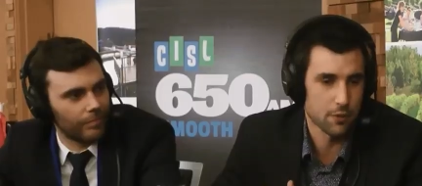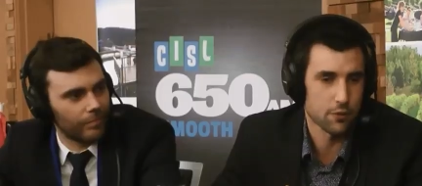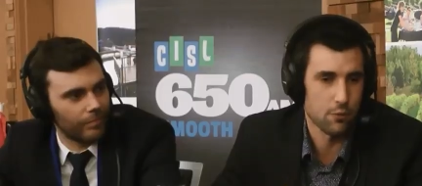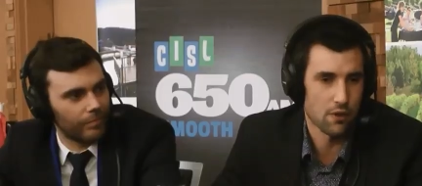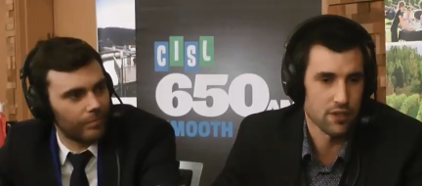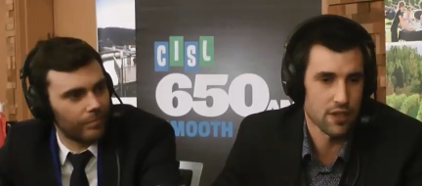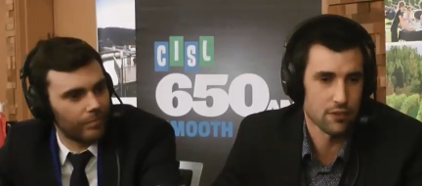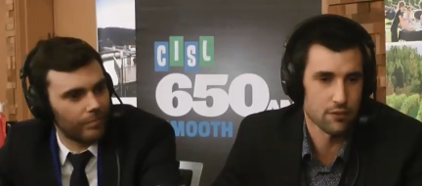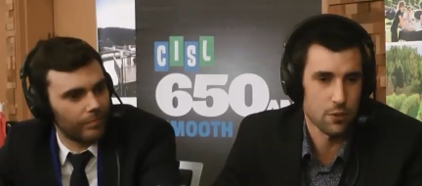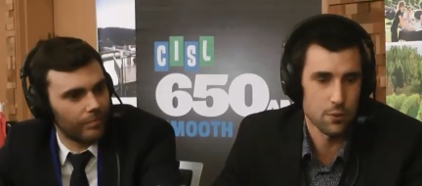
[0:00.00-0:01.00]
Speaker 1: the Grand Vin,
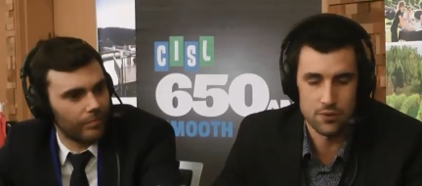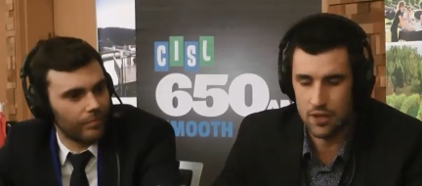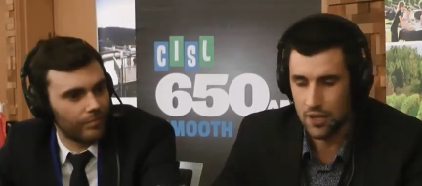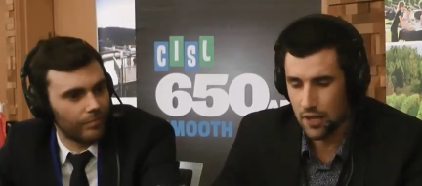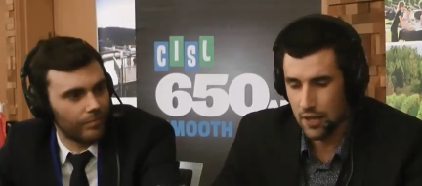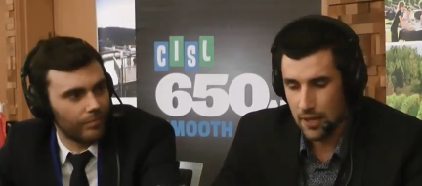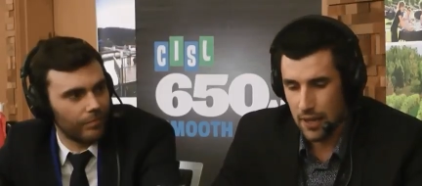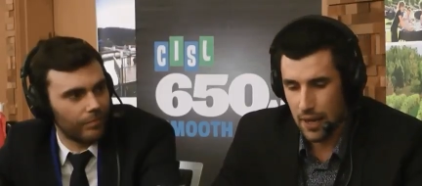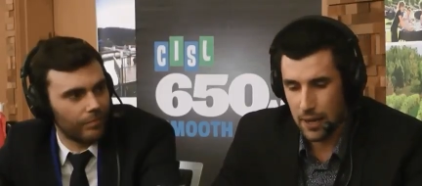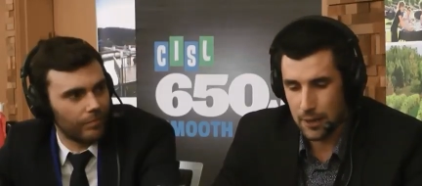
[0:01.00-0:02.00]
of course.
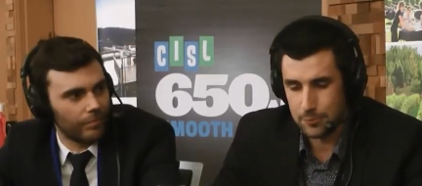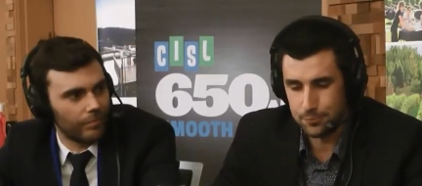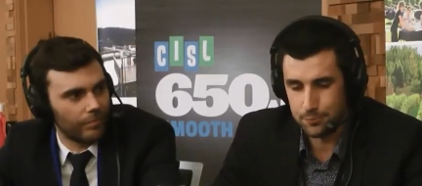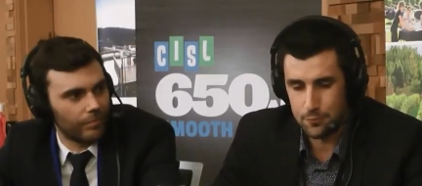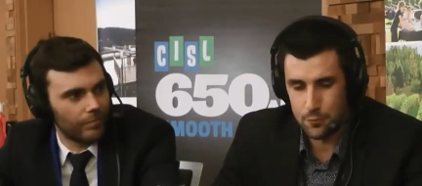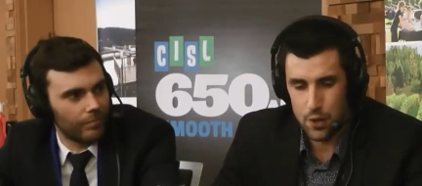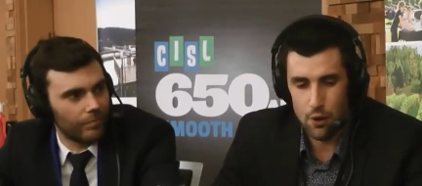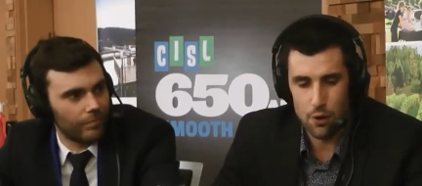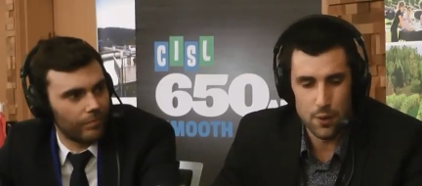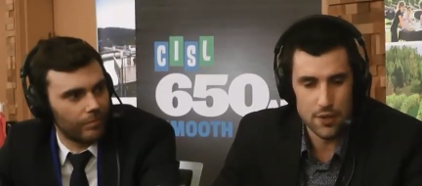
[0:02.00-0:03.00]
Um, we
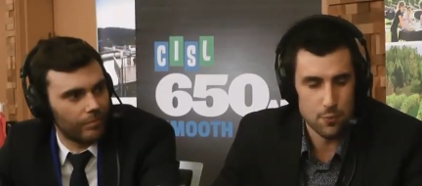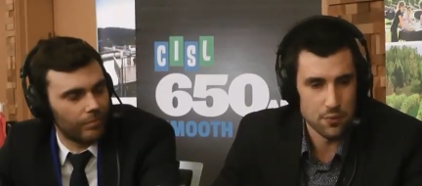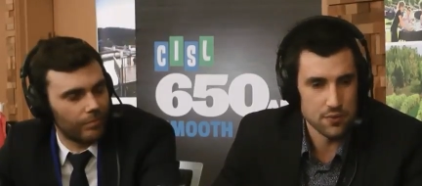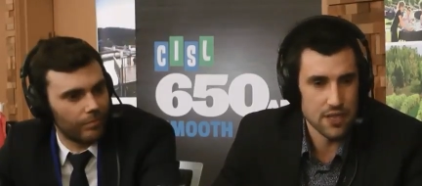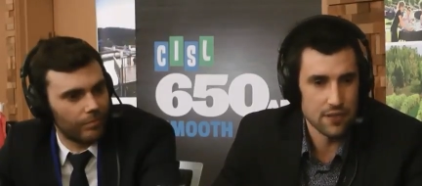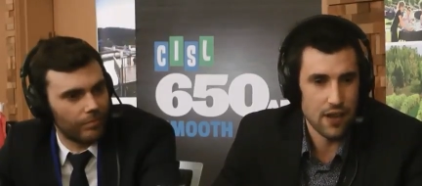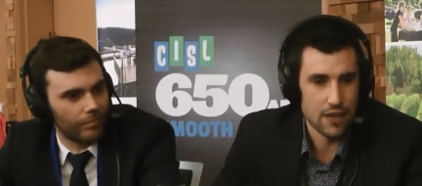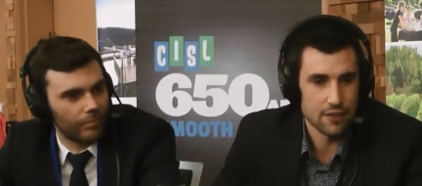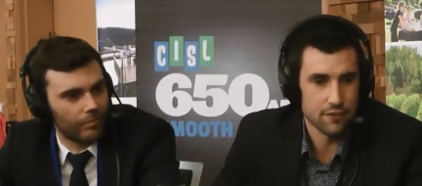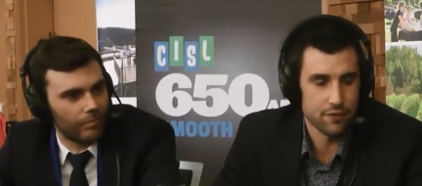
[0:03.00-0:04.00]
always wanted that
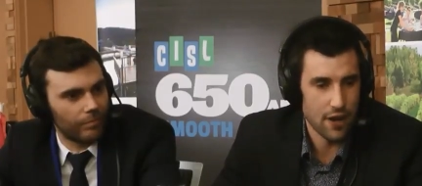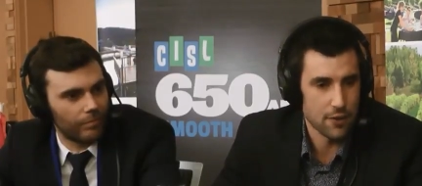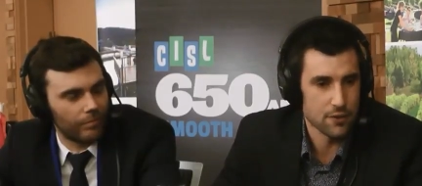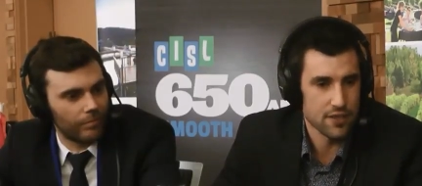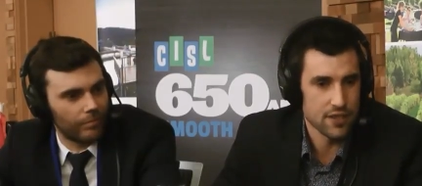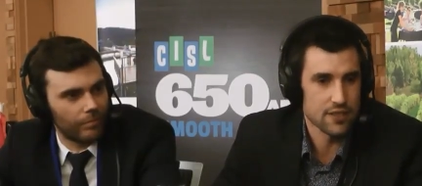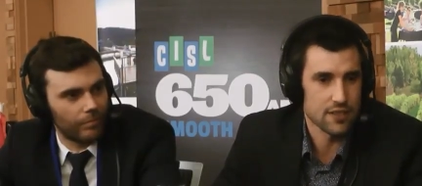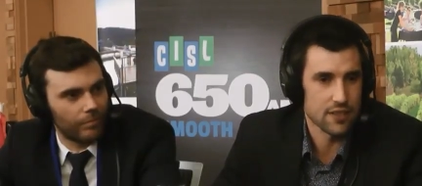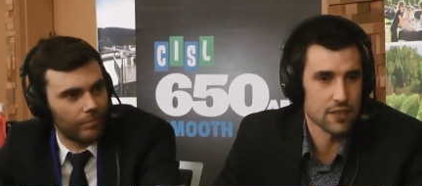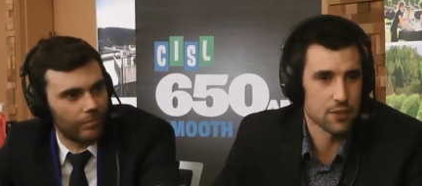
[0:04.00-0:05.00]
finesse
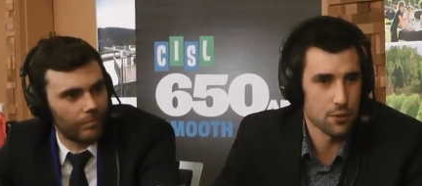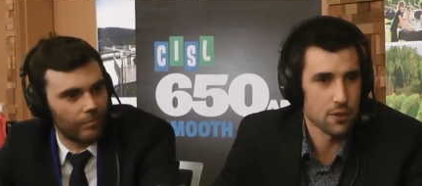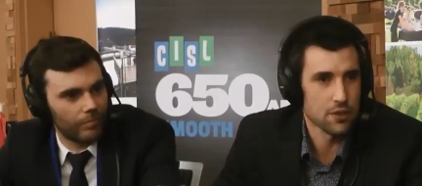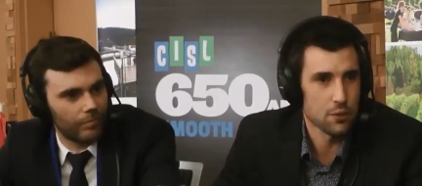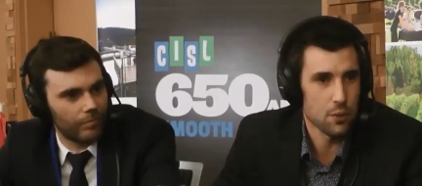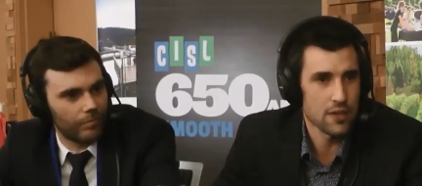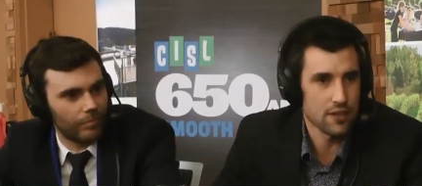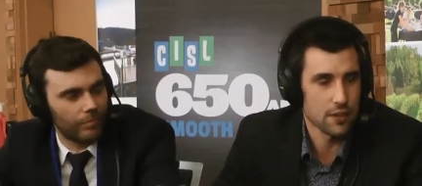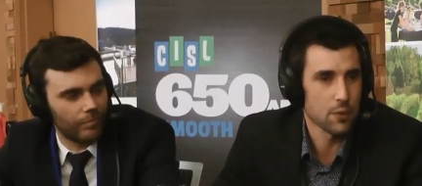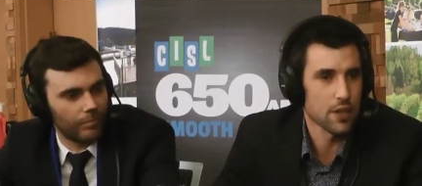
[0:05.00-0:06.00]
into into it,
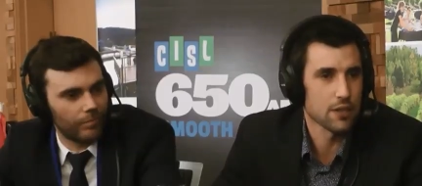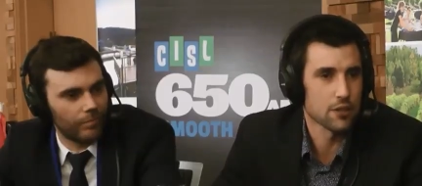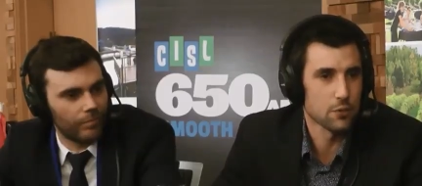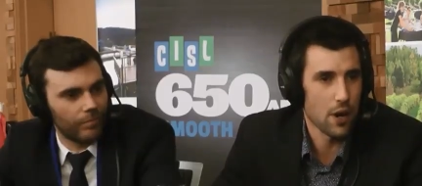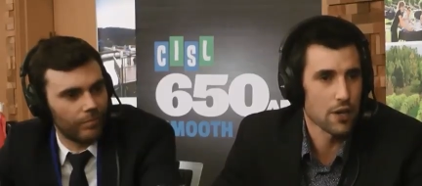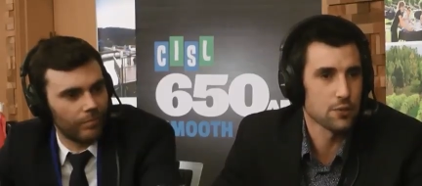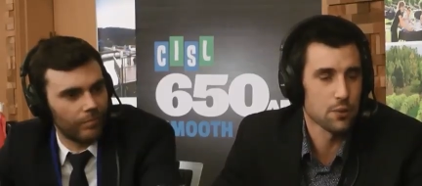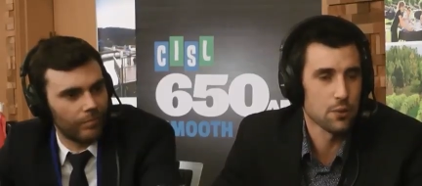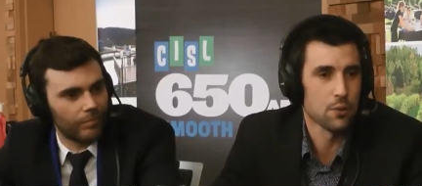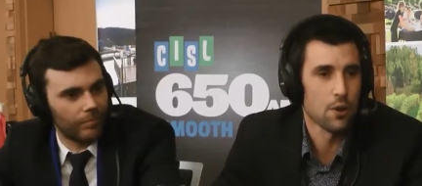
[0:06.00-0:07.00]
and we try to
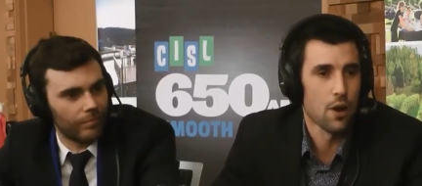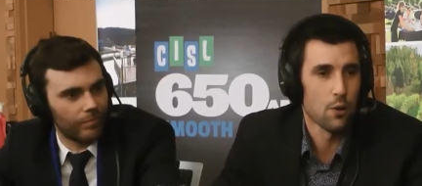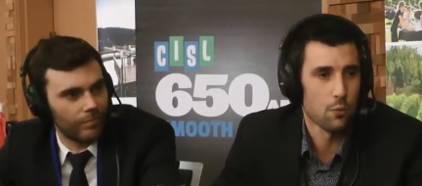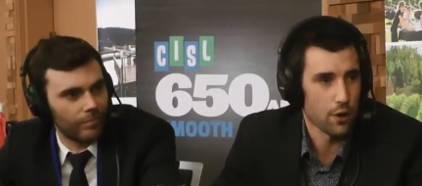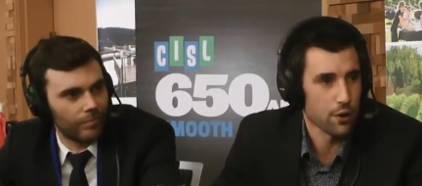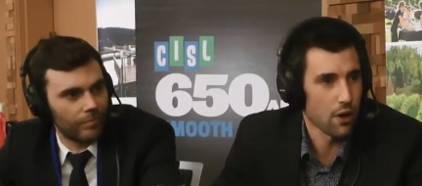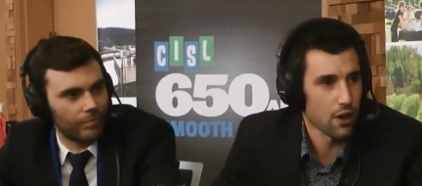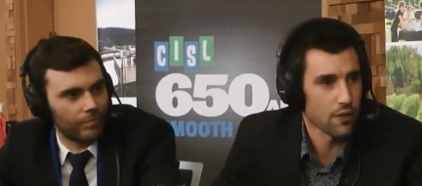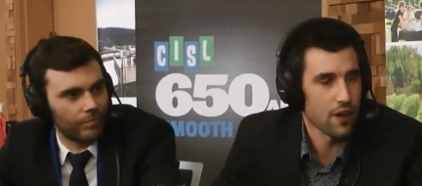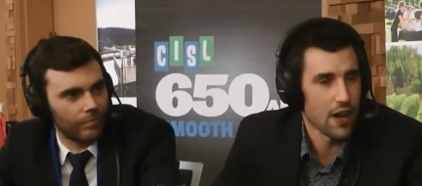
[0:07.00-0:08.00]
work a lot
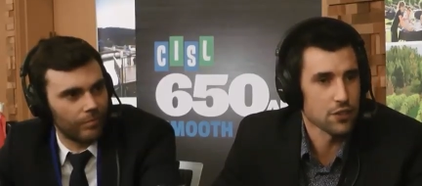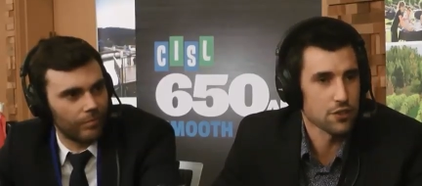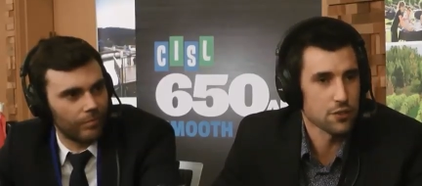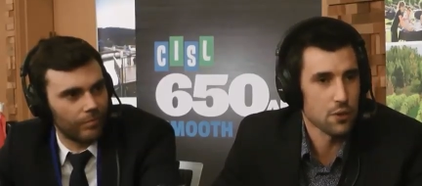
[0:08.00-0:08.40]
on that, just to